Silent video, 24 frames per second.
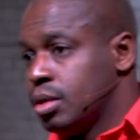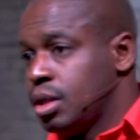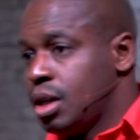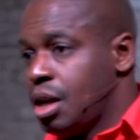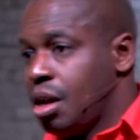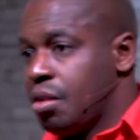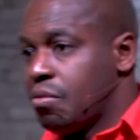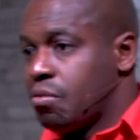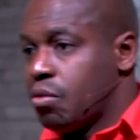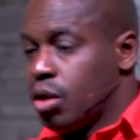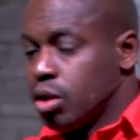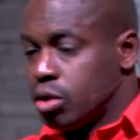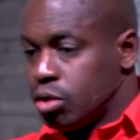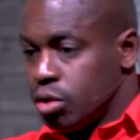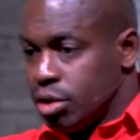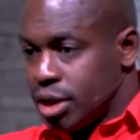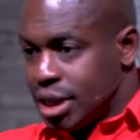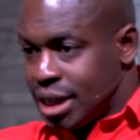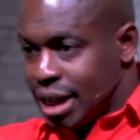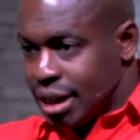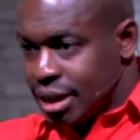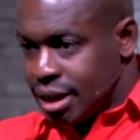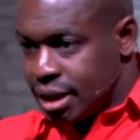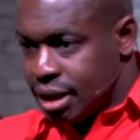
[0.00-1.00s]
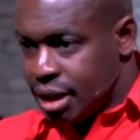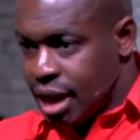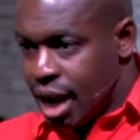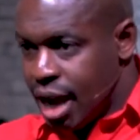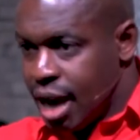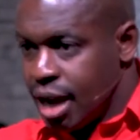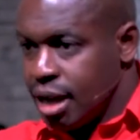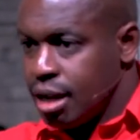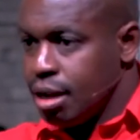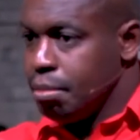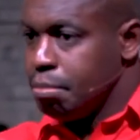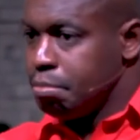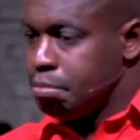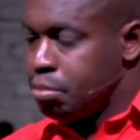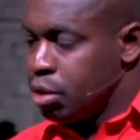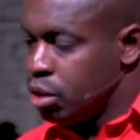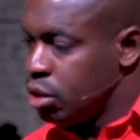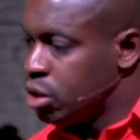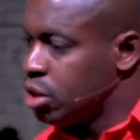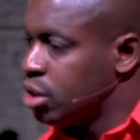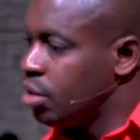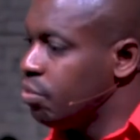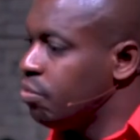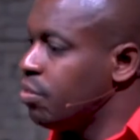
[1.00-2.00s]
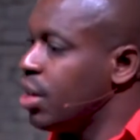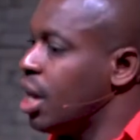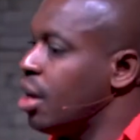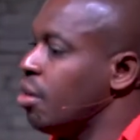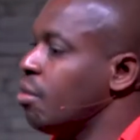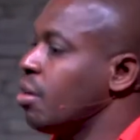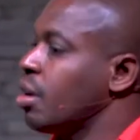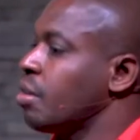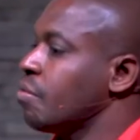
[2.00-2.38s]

if we are to sustain a persevering